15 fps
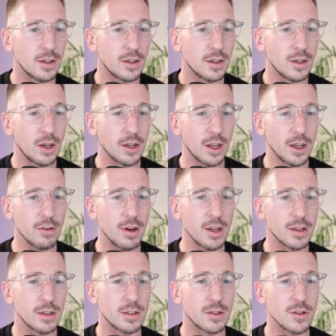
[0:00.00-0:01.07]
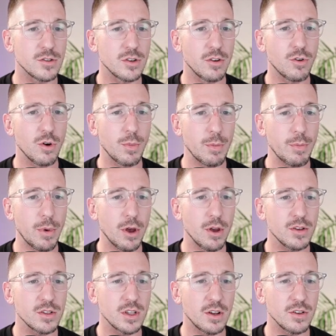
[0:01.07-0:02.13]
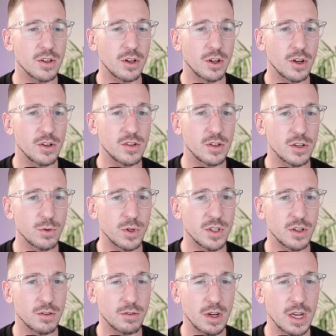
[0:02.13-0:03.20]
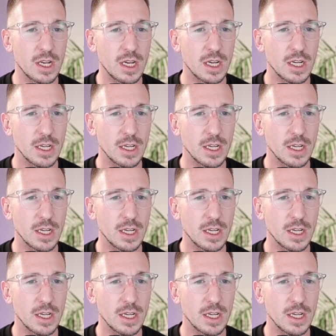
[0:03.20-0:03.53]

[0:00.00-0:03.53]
Okay, great. So I've got my post. Now it's going to go to the Twitter thread.